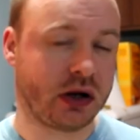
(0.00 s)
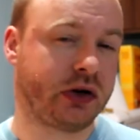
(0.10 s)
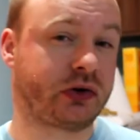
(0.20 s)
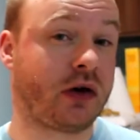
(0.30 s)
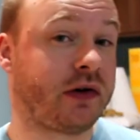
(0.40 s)

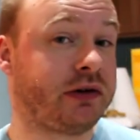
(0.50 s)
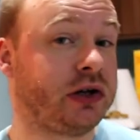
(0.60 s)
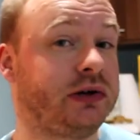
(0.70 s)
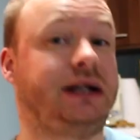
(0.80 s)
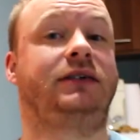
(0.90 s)
It's got a very
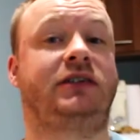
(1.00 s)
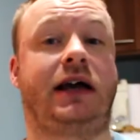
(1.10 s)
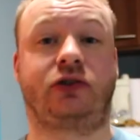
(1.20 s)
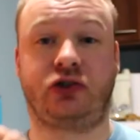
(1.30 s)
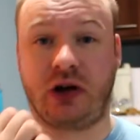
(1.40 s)
unique
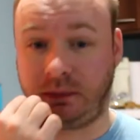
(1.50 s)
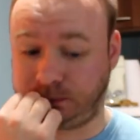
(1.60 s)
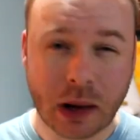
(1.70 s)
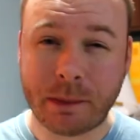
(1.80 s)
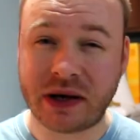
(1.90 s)
texture,
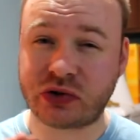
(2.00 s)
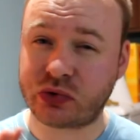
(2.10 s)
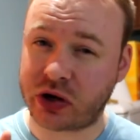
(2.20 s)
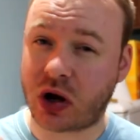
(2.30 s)
but it's also